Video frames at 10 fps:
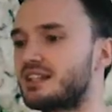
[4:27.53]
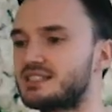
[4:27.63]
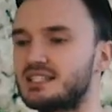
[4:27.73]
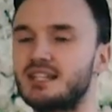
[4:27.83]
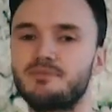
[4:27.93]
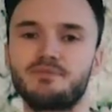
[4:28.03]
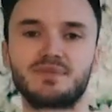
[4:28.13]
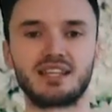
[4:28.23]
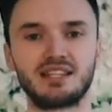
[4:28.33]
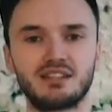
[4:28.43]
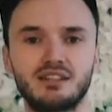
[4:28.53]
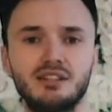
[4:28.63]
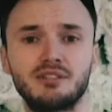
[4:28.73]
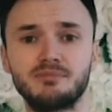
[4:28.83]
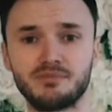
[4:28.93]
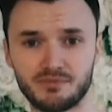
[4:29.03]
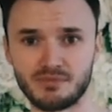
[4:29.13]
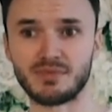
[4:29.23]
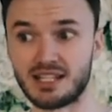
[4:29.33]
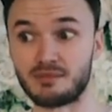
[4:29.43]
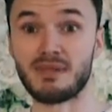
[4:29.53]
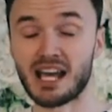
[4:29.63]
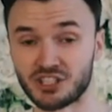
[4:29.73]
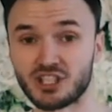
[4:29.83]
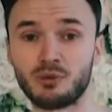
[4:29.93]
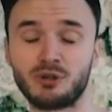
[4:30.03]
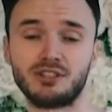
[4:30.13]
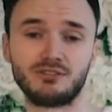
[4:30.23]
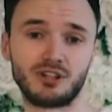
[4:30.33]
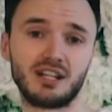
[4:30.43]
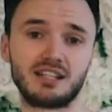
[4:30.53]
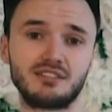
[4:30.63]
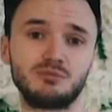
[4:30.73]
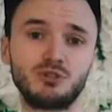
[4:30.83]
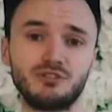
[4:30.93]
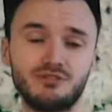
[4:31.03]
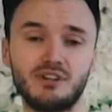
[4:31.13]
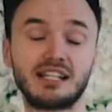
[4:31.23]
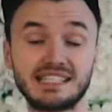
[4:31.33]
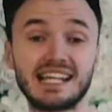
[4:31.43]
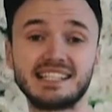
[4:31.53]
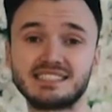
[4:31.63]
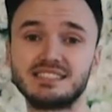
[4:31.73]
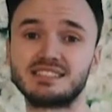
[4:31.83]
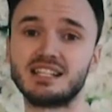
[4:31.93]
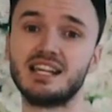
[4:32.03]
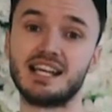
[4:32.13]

like i said in the in a mashup where you've got other more fun dances